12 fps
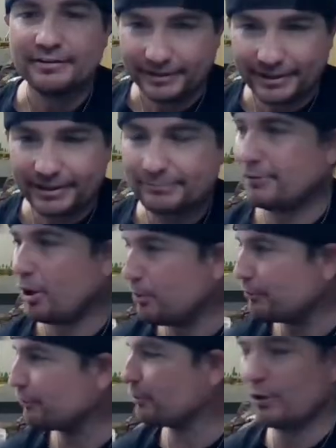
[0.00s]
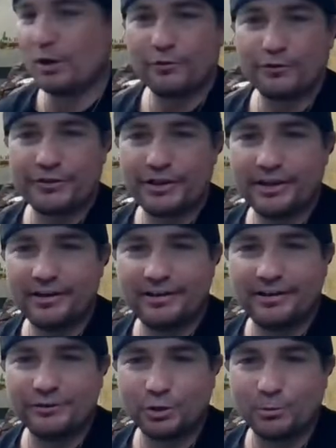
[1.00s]
Yep, always screw over
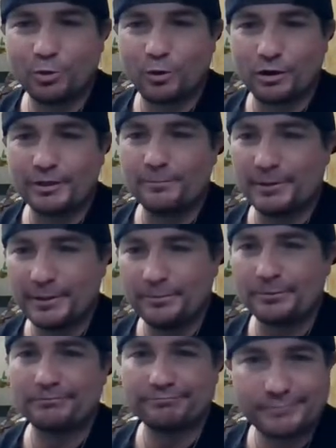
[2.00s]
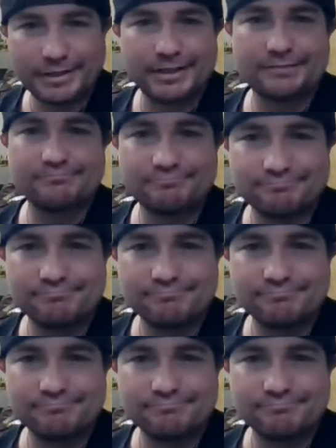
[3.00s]
the normal working people. Yep.